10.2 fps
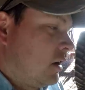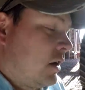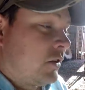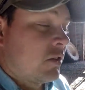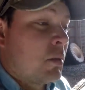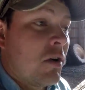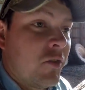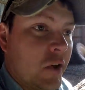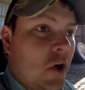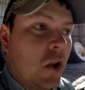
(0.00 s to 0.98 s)
It's a small
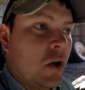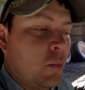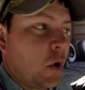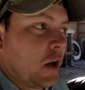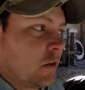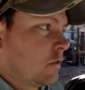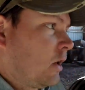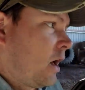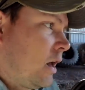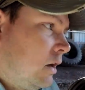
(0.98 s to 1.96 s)
field, but it's
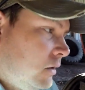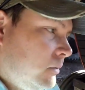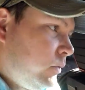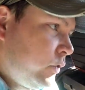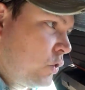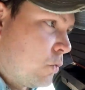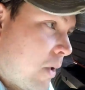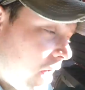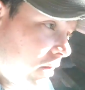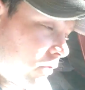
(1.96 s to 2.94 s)
not too
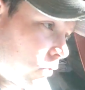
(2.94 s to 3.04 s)
bad of